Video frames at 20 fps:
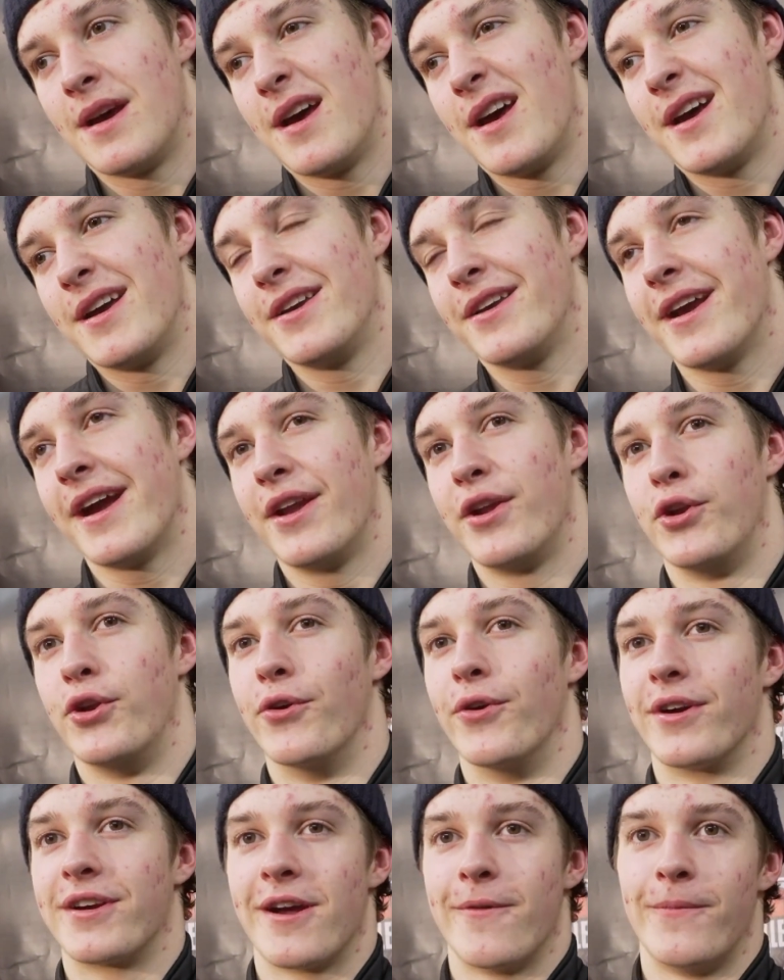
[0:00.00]
Uh, you kind of
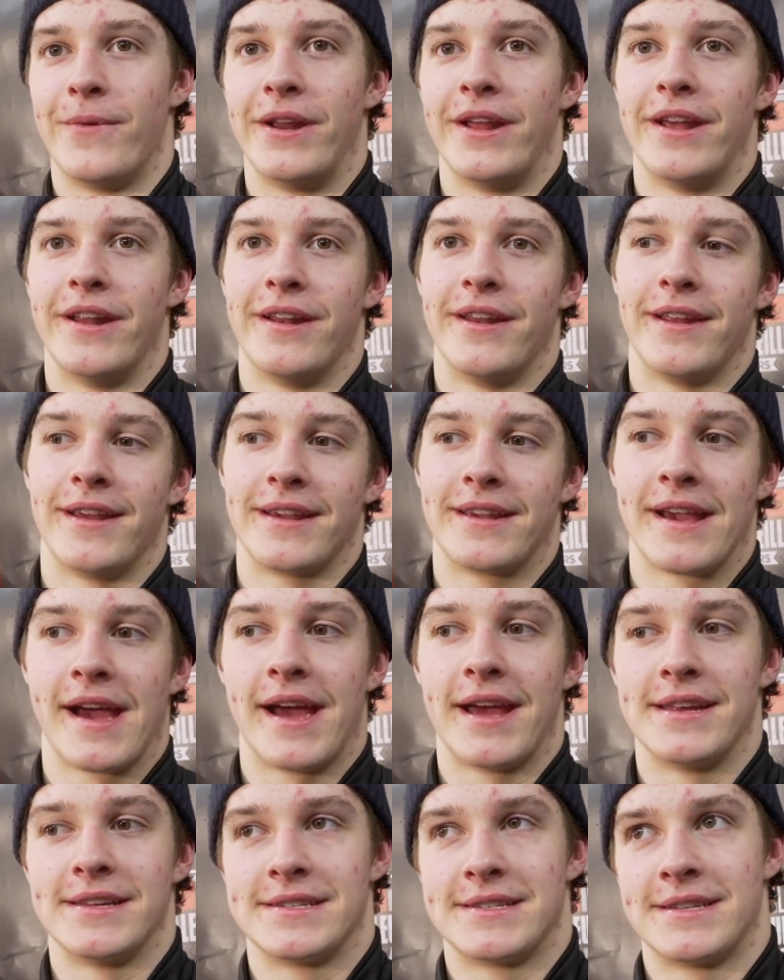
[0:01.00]
knew it coming in. Like
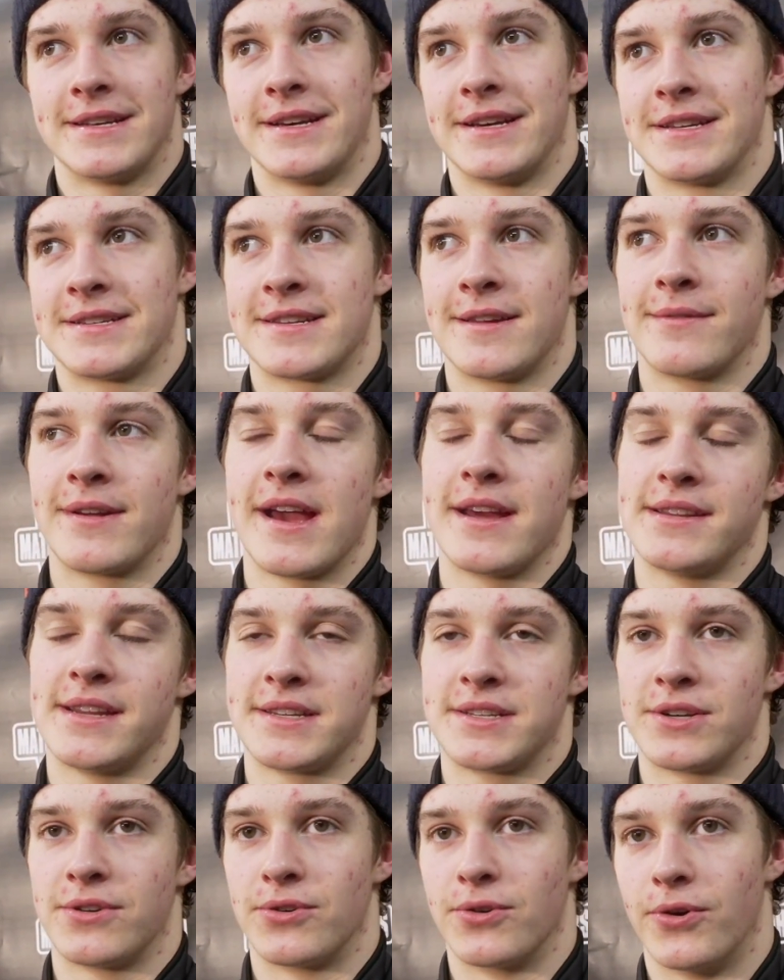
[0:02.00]
guys, uh, some guys
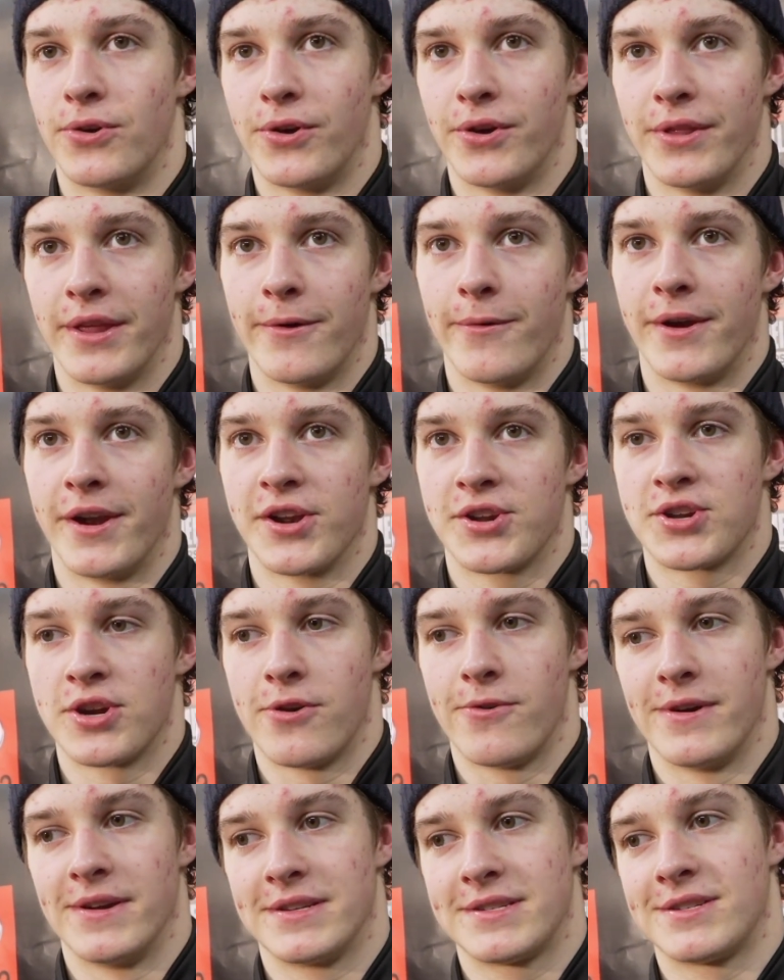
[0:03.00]
that's their role and they want to
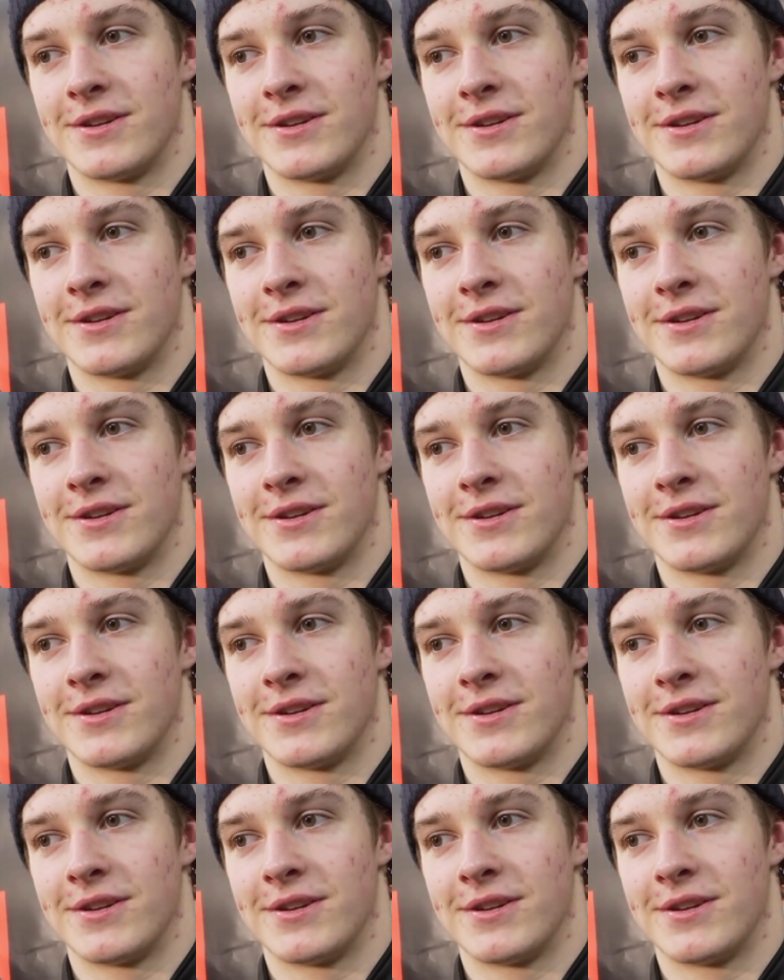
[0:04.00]
show it.